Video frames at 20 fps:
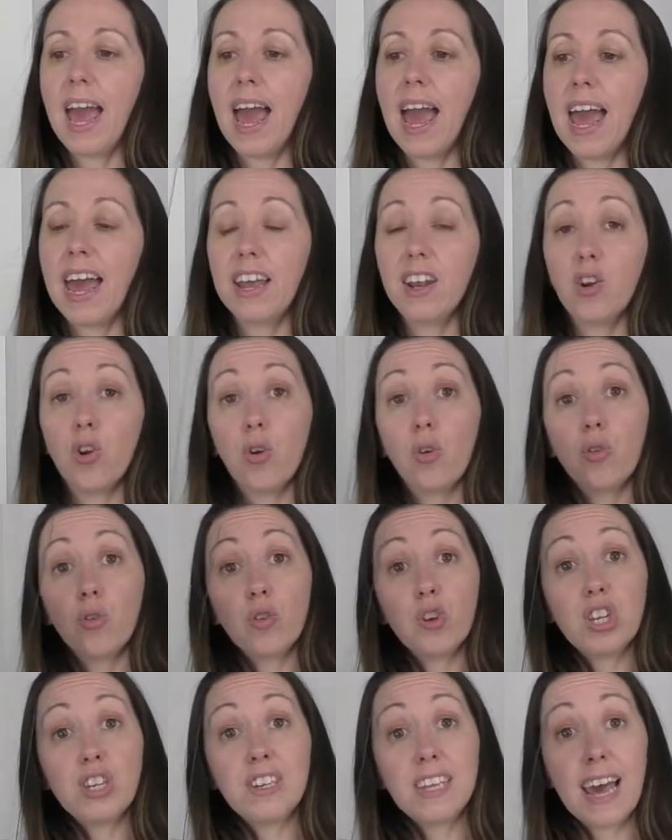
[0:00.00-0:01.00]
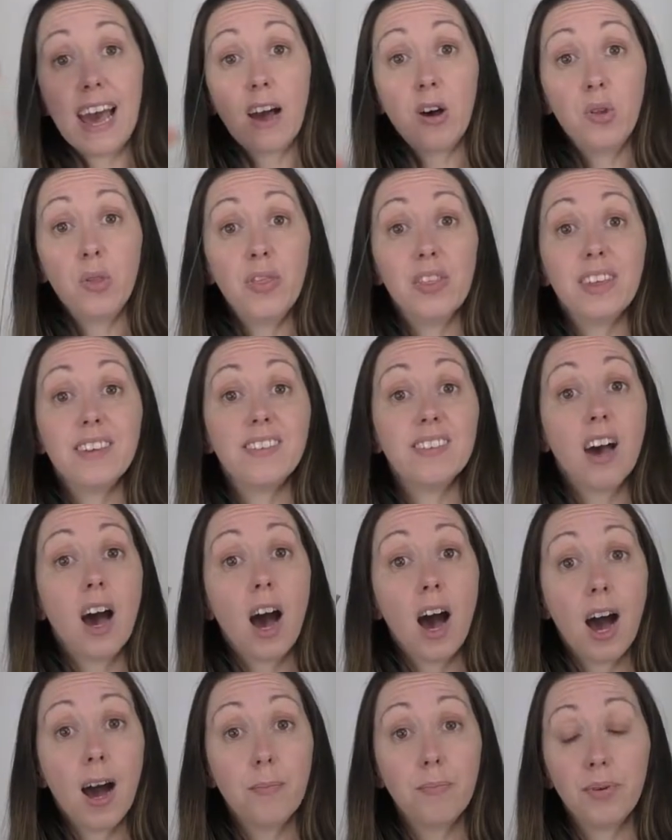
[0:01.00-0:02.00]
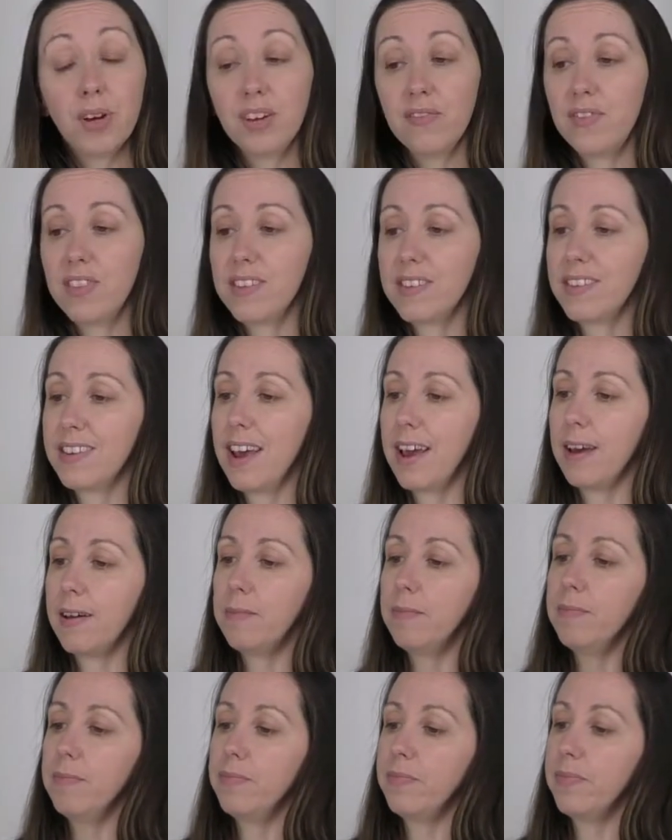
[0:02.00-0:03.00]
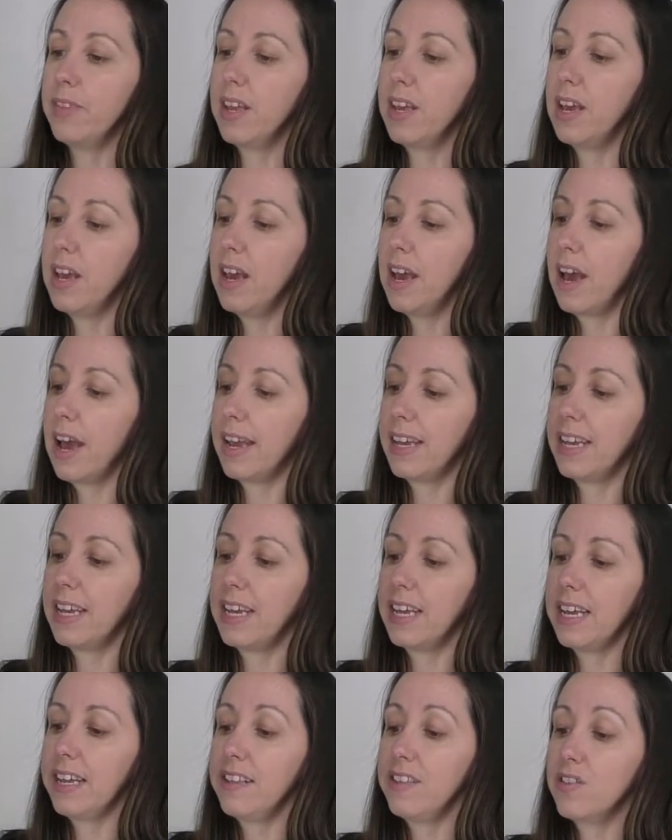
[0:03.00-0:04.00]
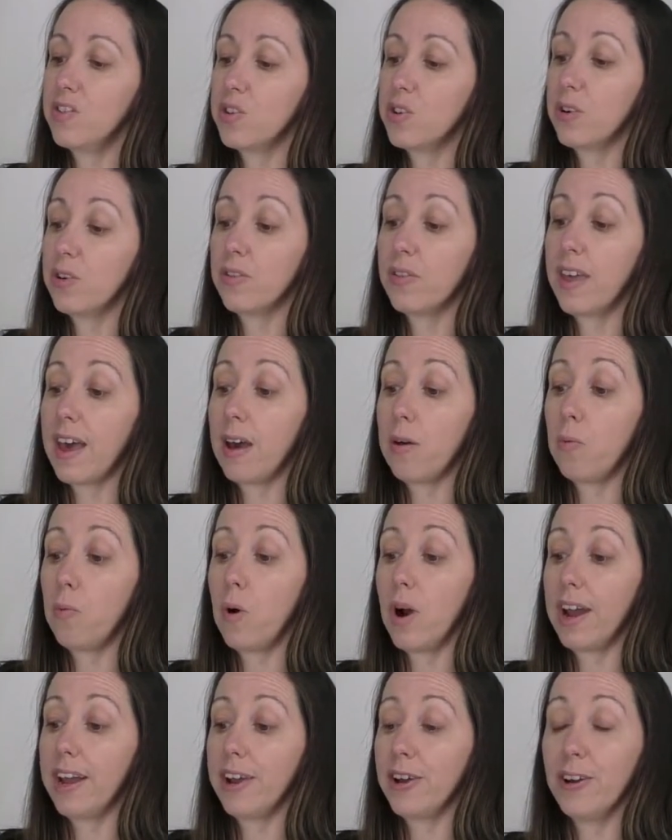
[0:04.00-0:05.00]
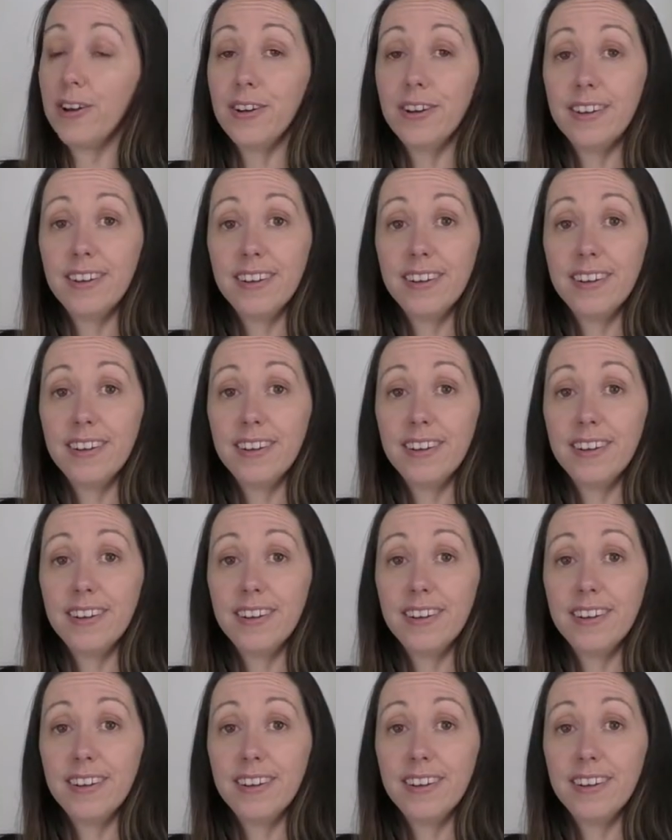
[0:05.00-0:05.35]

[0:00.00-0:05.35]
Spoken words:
and down the top of the stem, I can insert that wire,